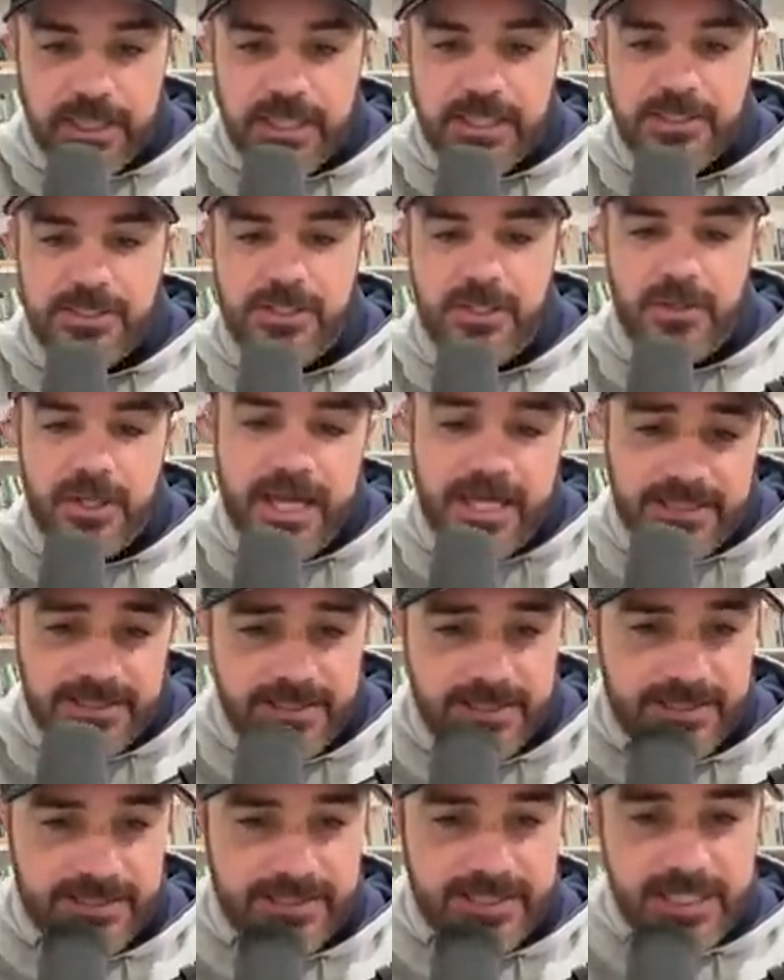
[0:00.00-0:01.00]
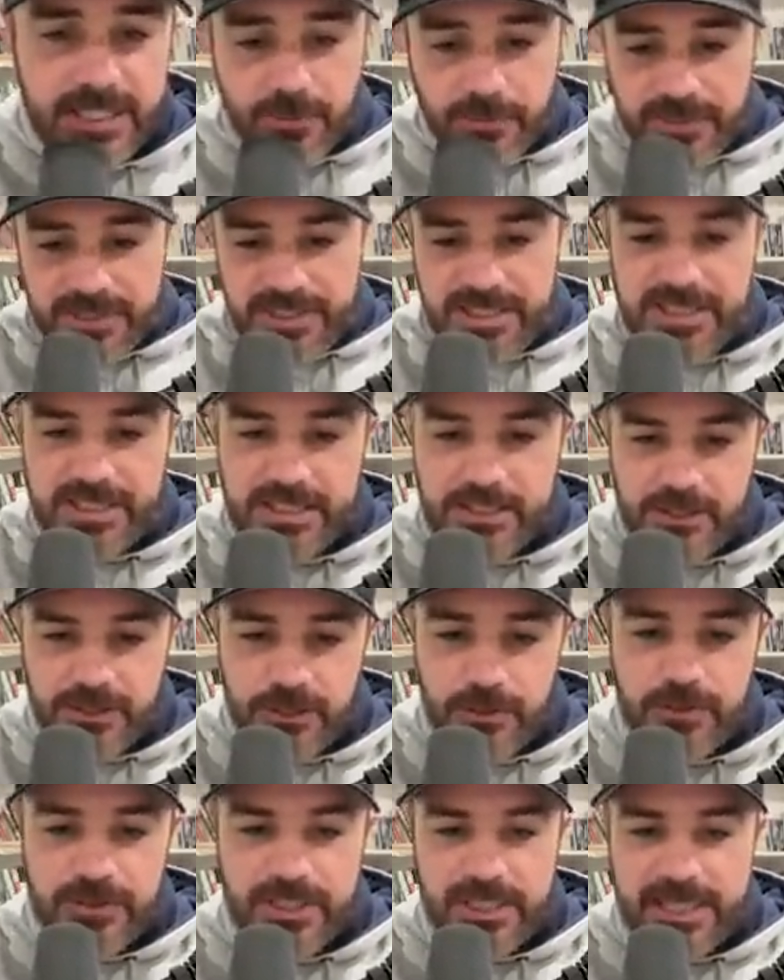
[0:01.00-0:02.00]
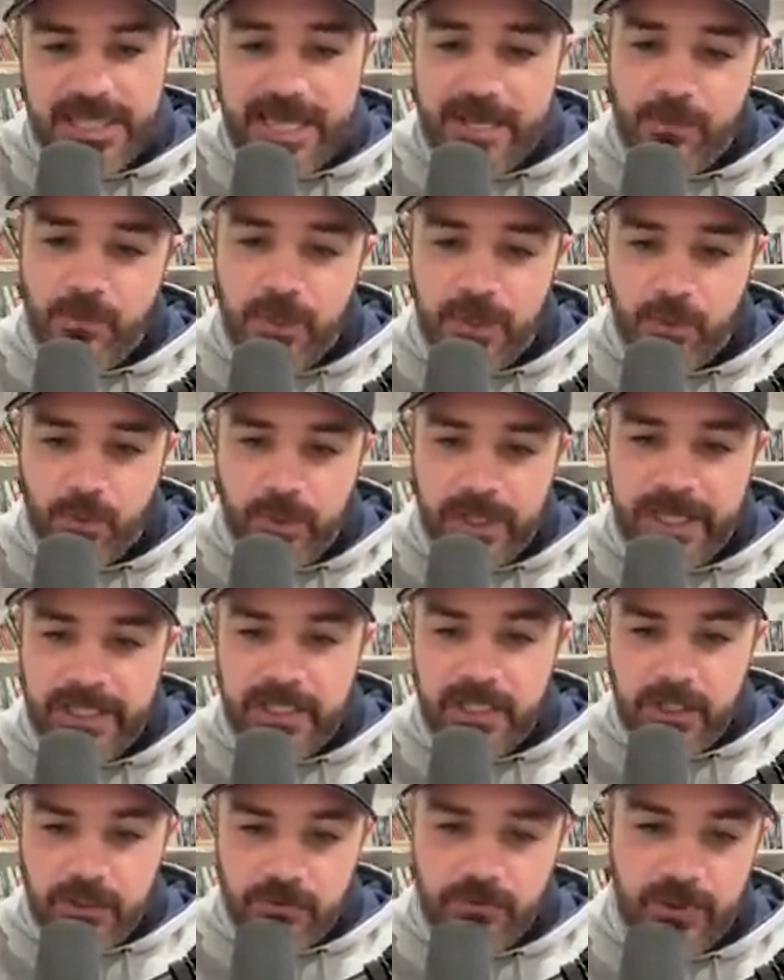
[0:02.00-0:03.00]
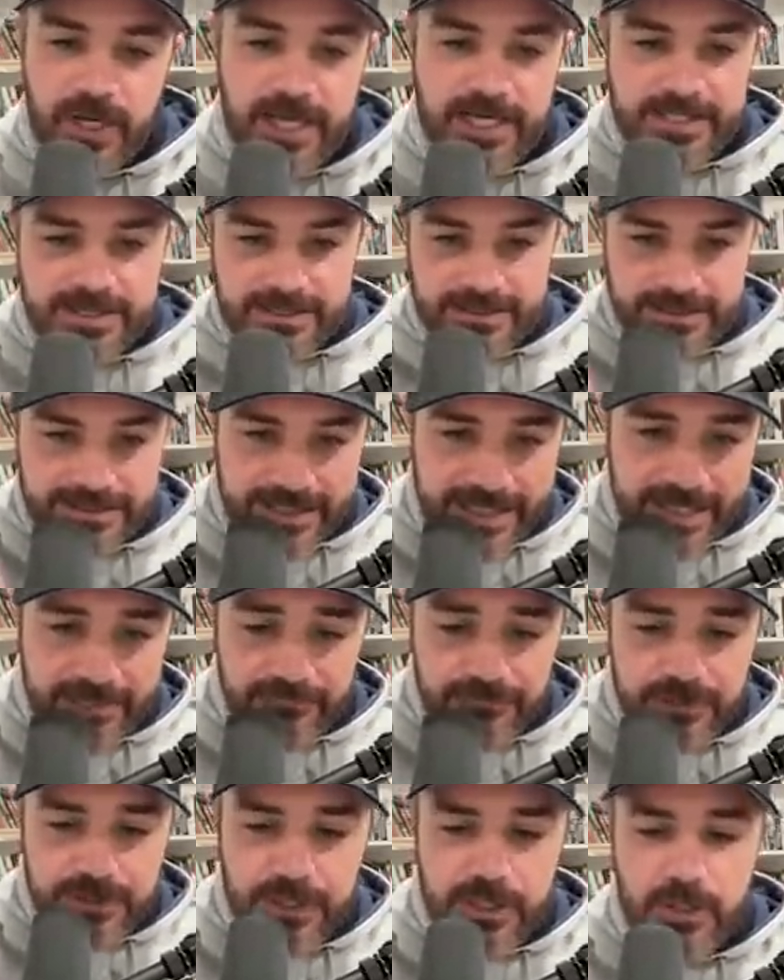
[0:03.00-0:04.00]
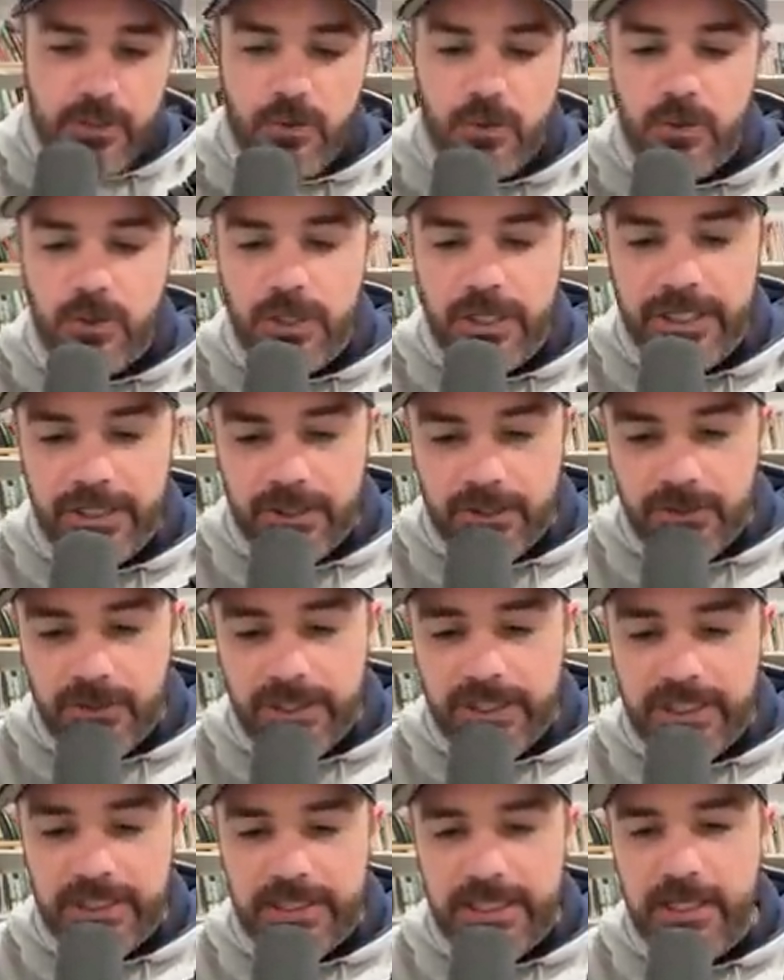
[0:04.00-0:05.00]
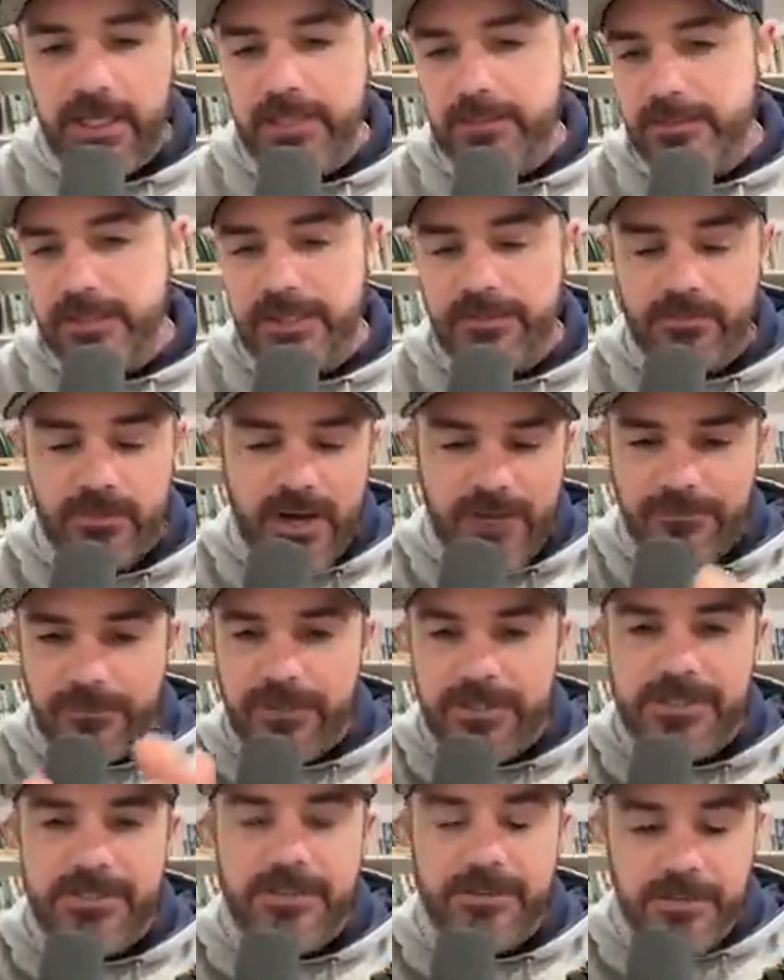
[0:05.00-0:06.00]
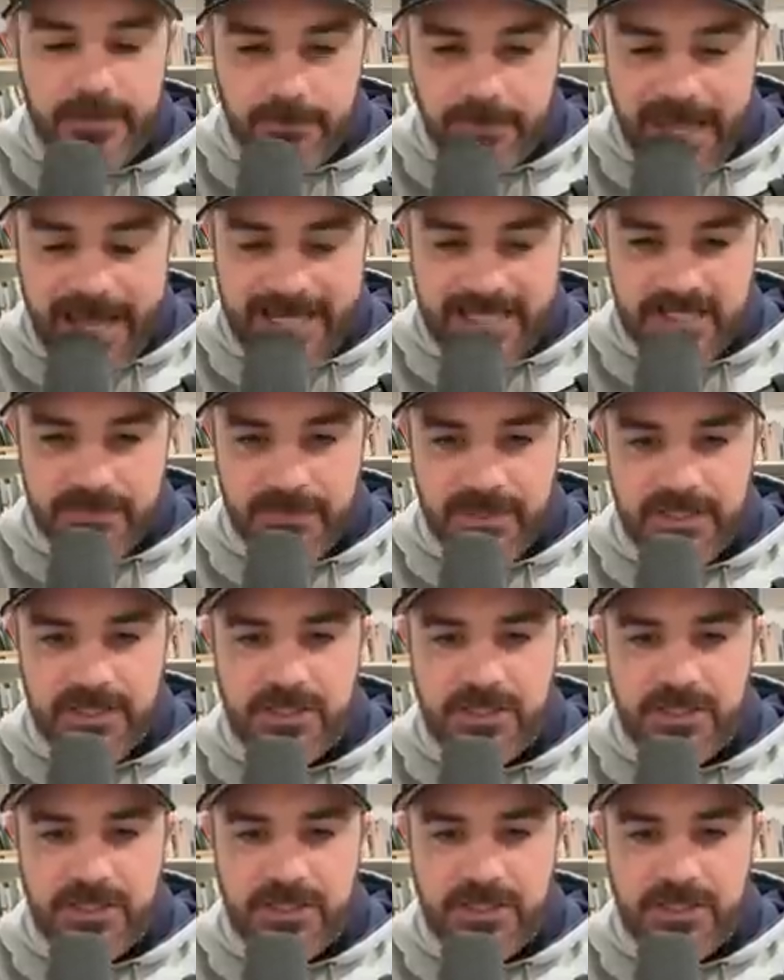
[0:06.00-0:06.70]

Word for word: So that's the sequence he can use. And that one went right to left, or in cricket, they, they reference the batsman.